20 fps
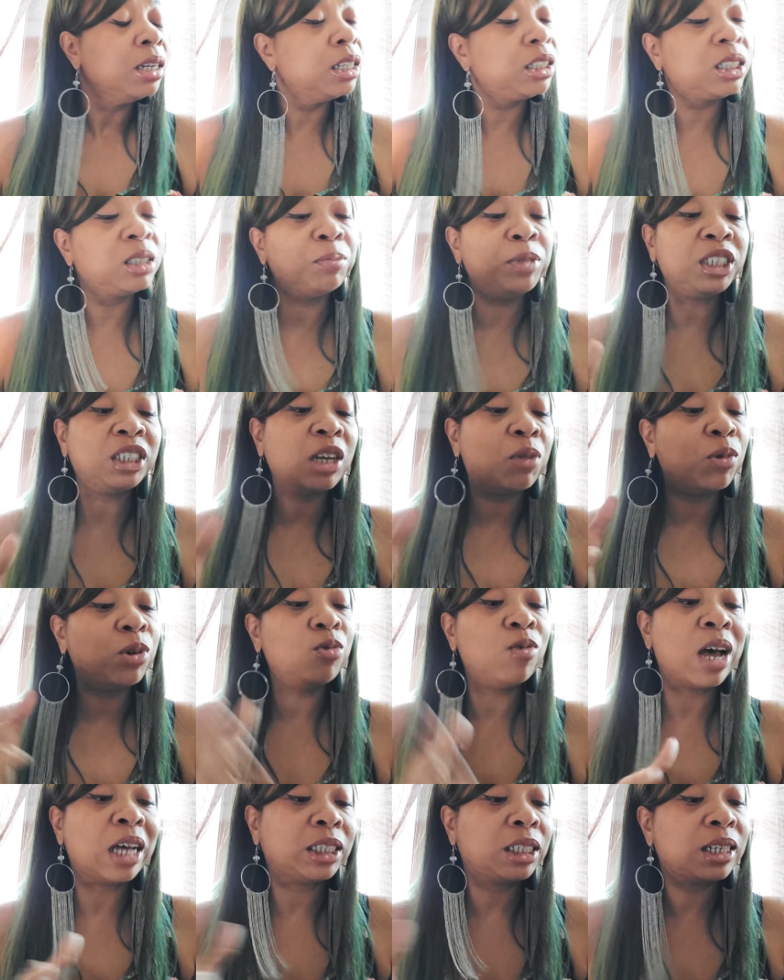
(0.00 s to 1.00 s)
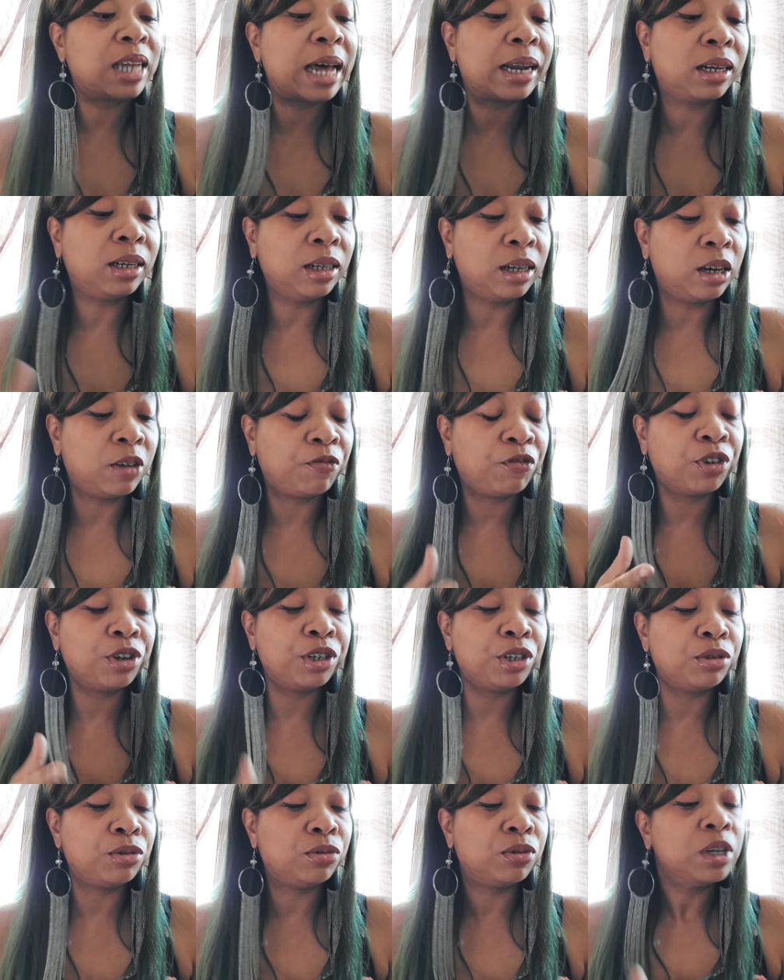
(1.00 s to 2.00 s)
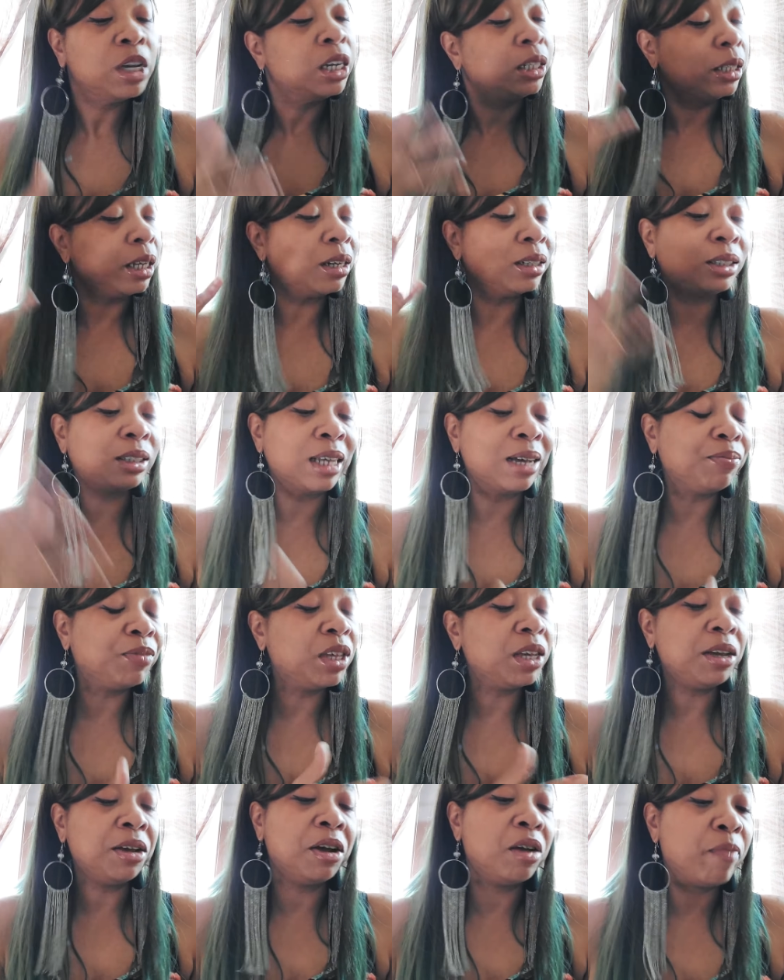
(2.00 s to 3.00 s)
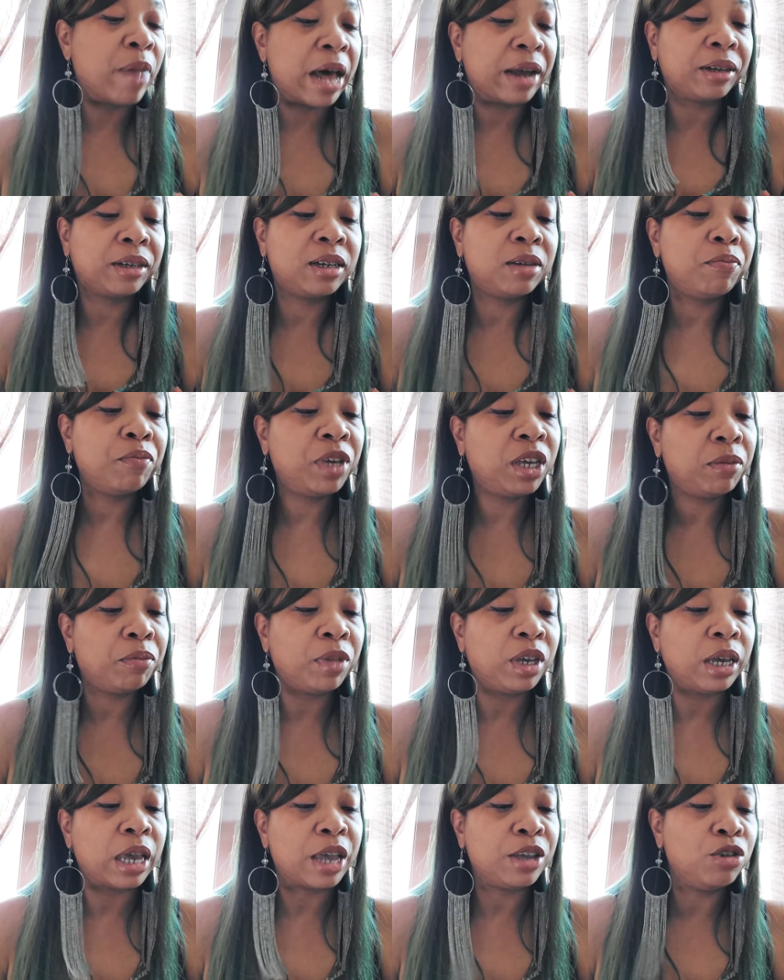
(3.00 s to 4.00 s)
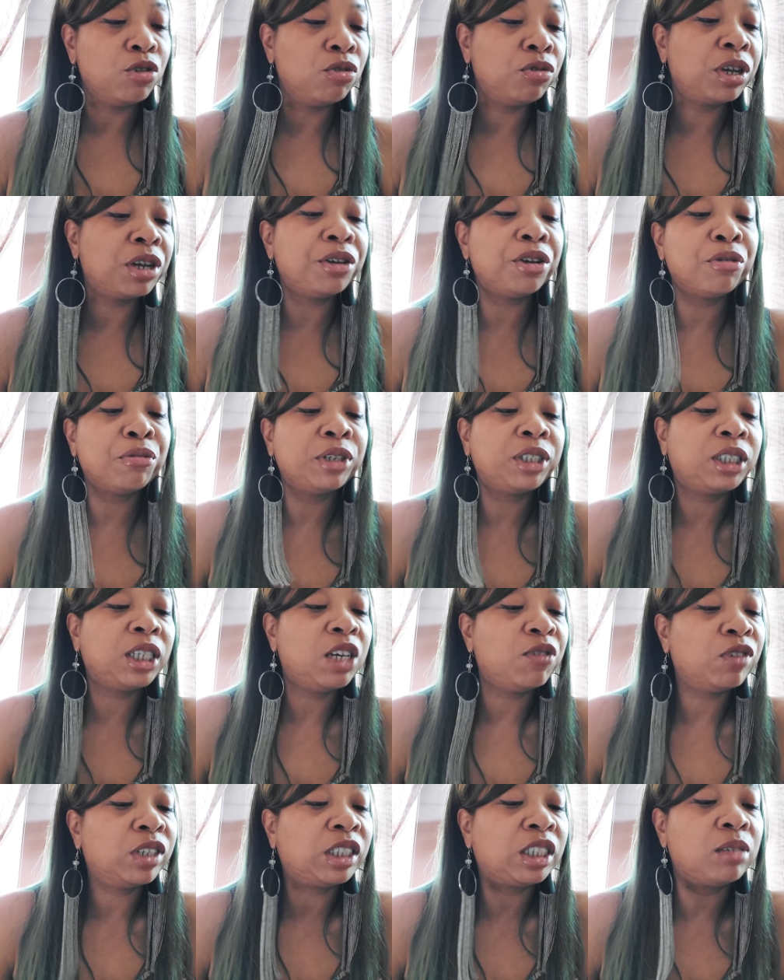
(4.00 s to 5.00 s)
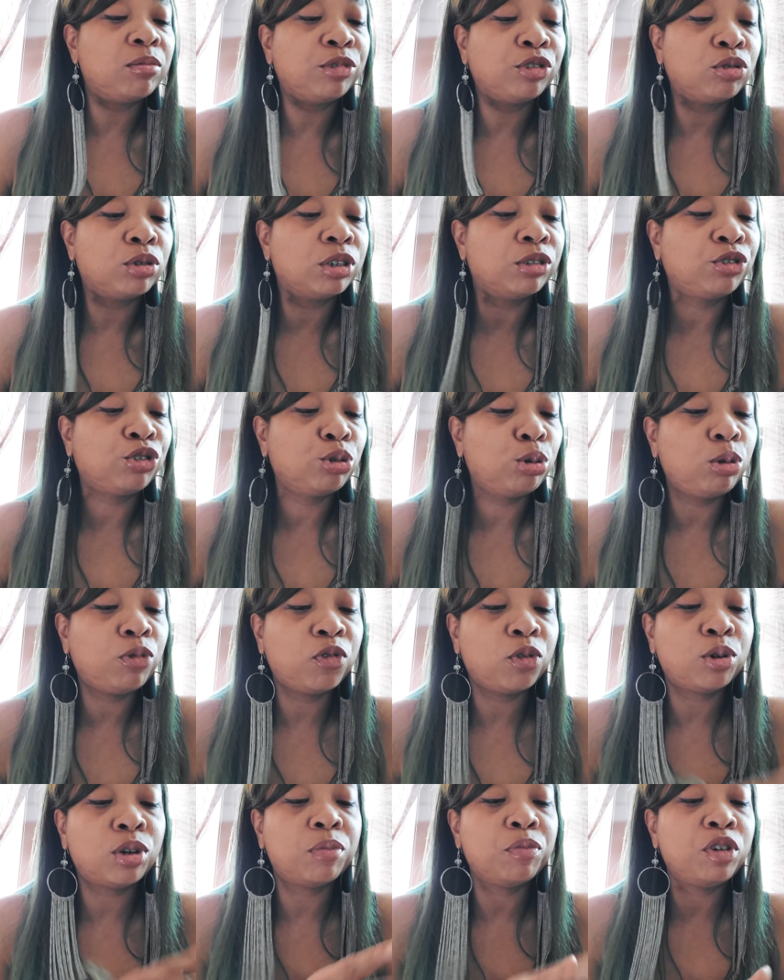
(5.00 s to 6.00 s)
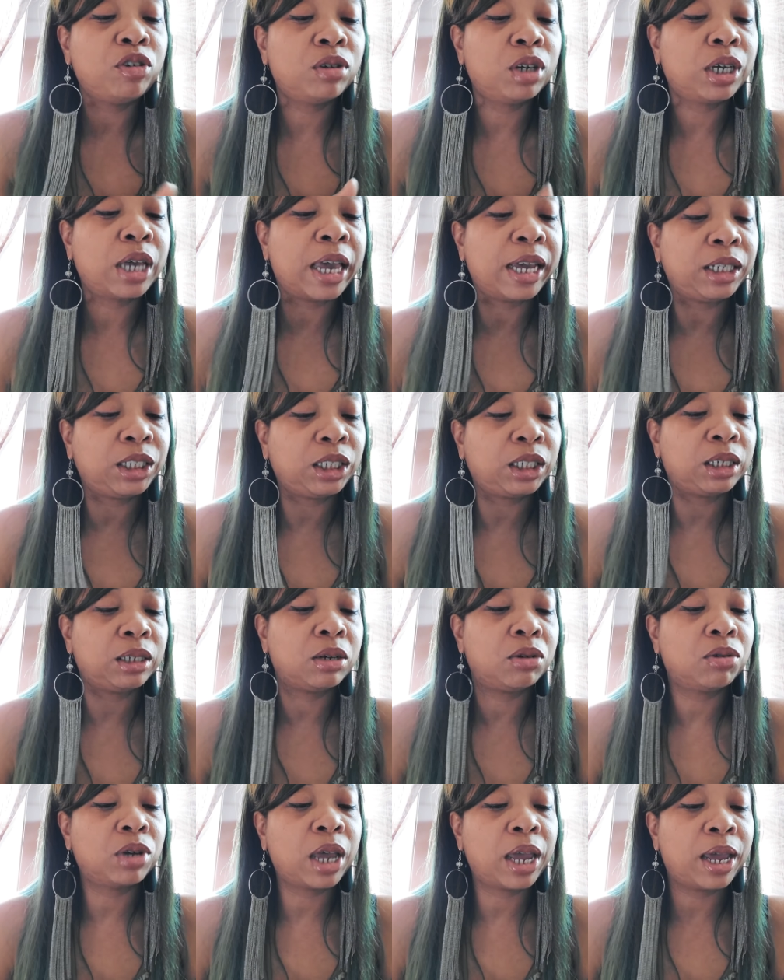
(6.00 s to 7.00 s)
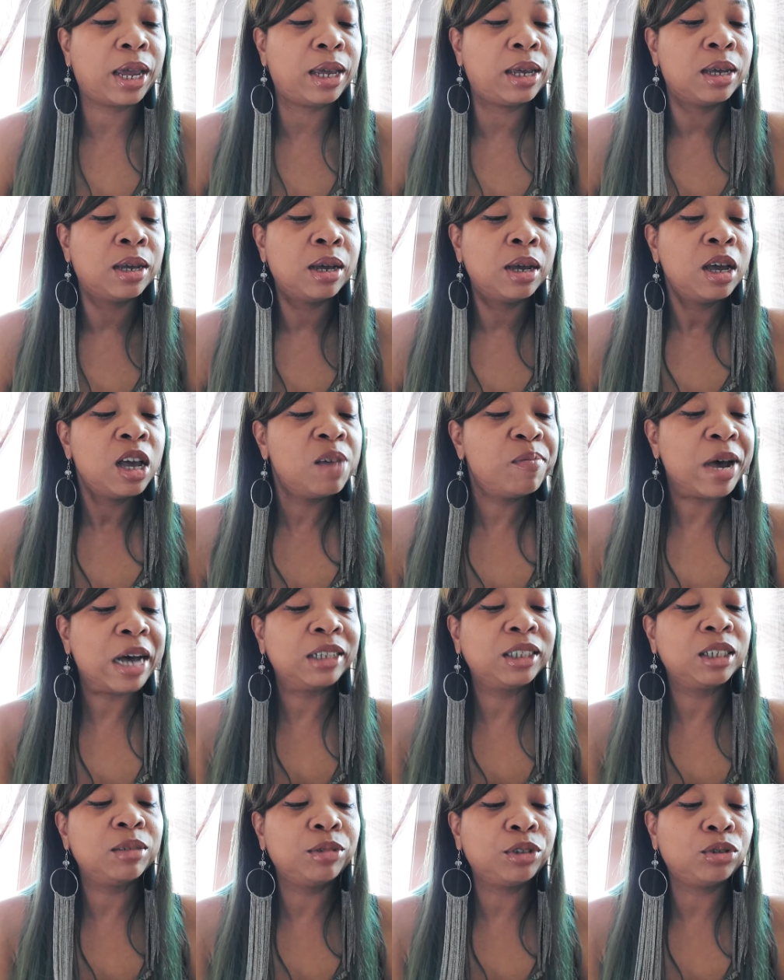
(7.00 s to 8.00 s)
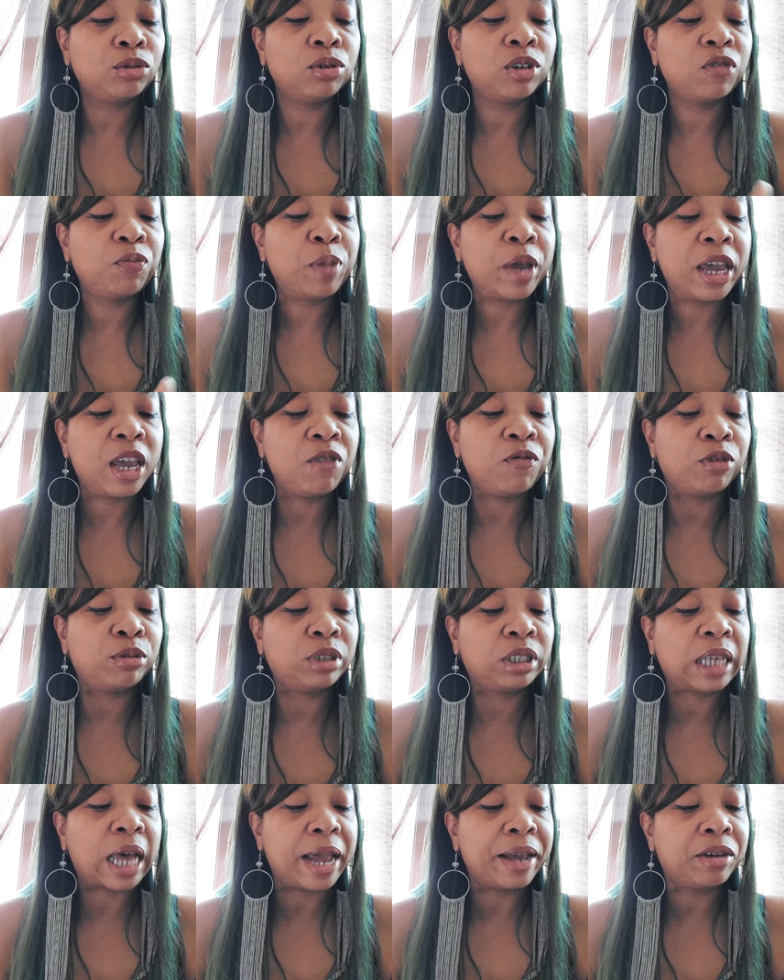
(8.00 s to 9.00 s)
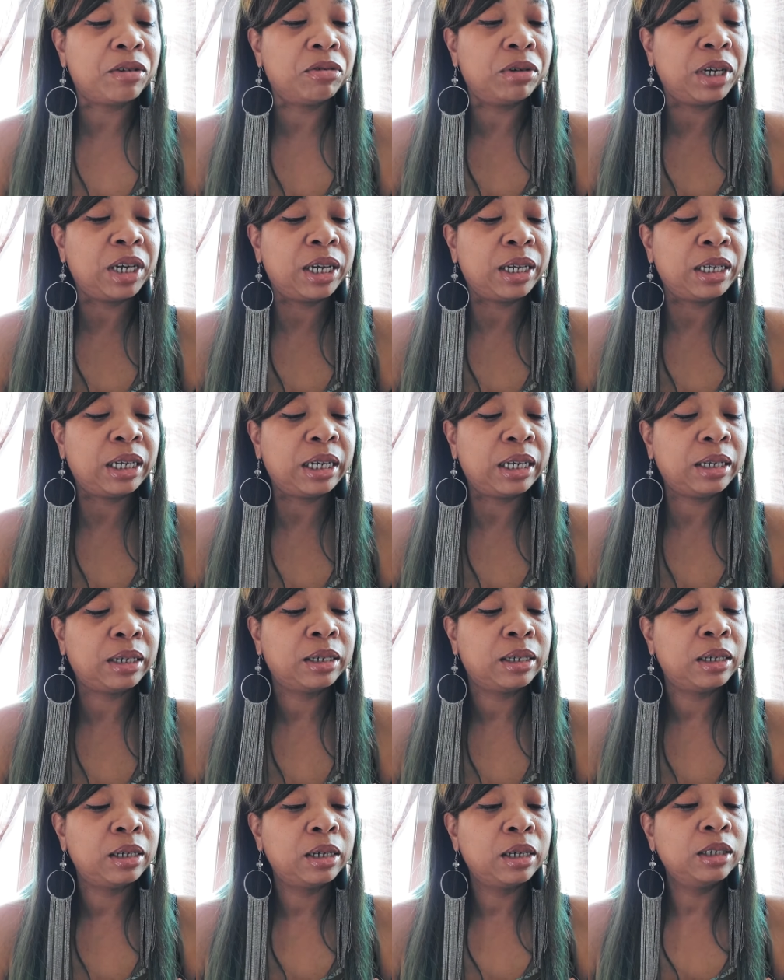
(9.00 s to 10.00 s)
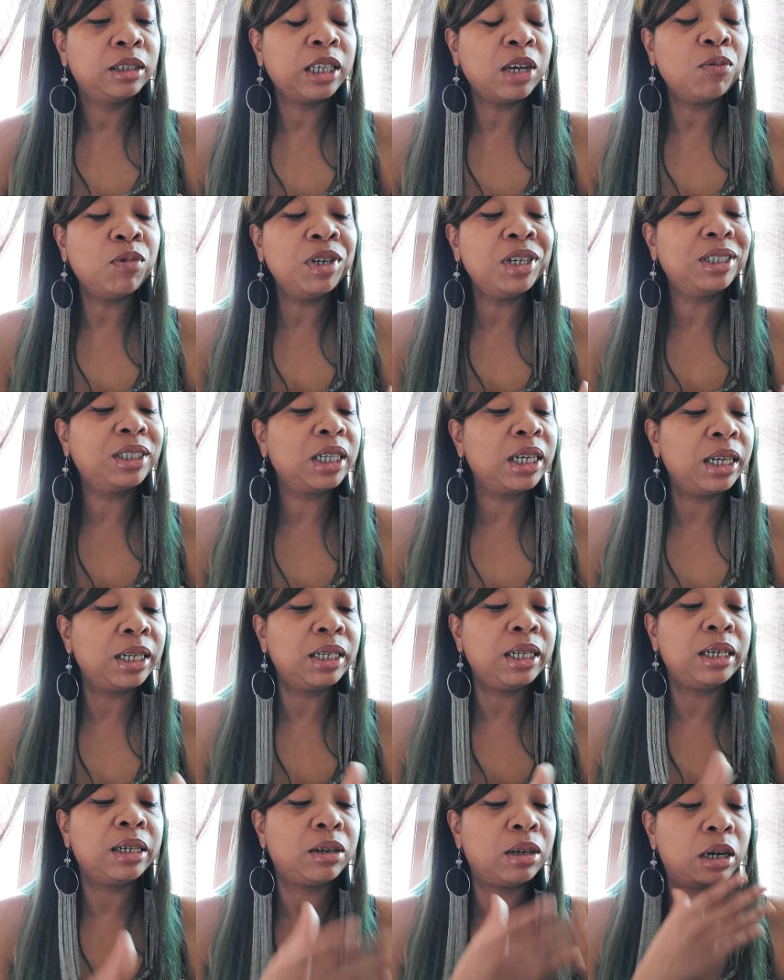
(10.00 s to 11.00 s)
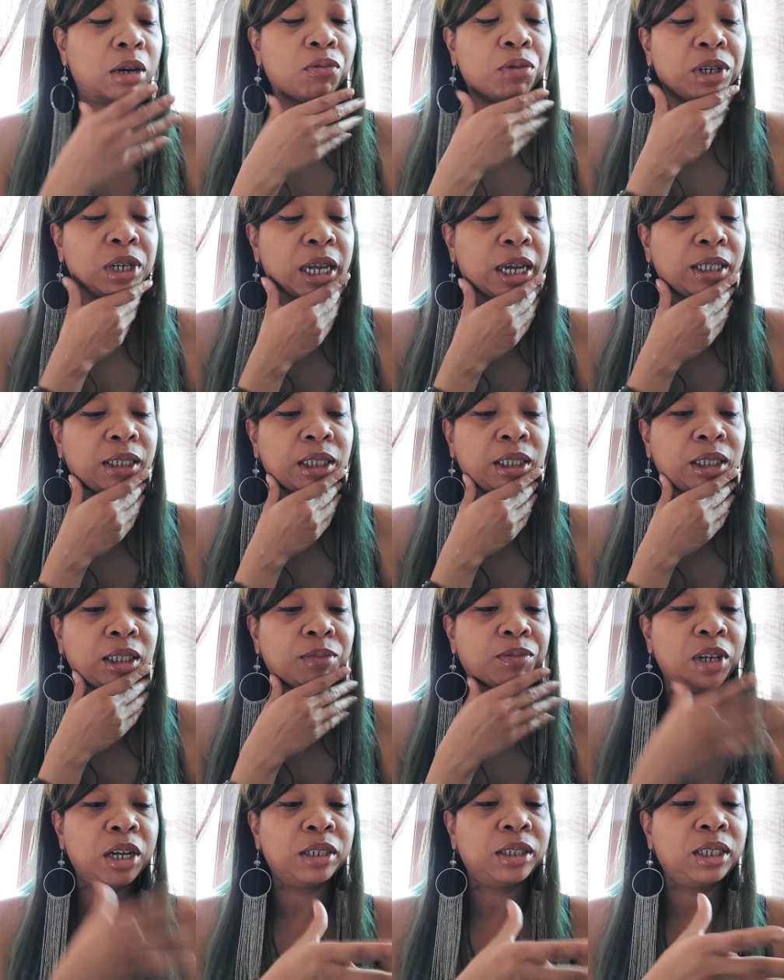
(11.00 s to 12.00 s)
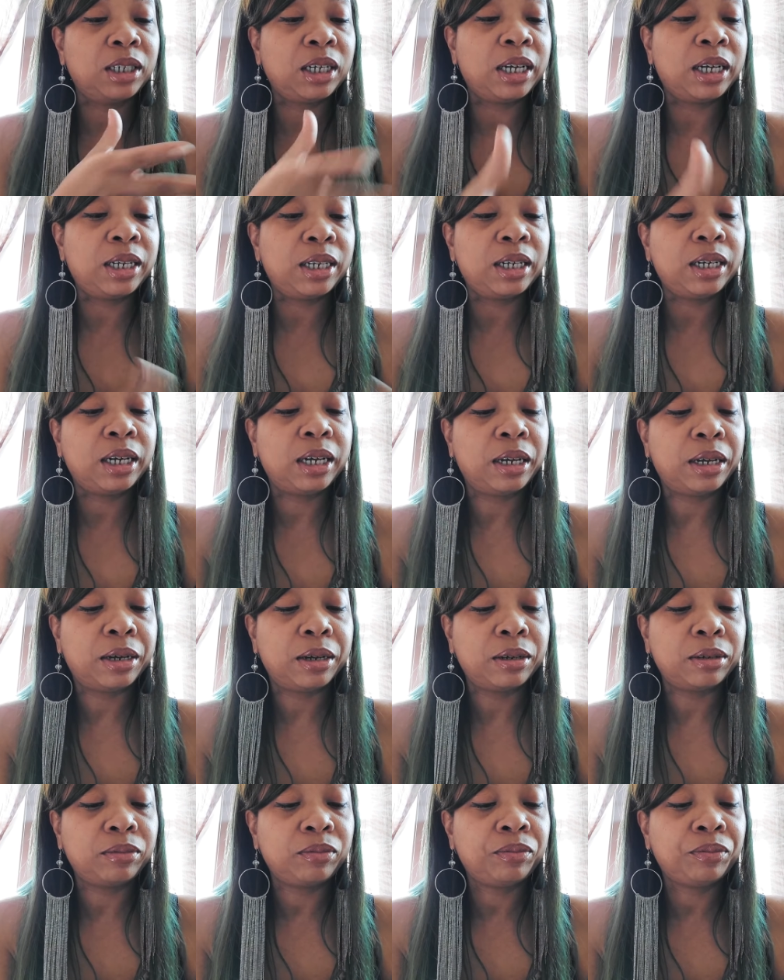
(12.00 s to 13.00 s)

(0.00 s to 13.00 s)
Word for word: This could be someone who has a lot of love for you. There's something here about a commitment. And you, you're receiving some sort of truthful communication, okay? About some sort of painful cycle ending. Someone is ending a relationship. There's an ending here.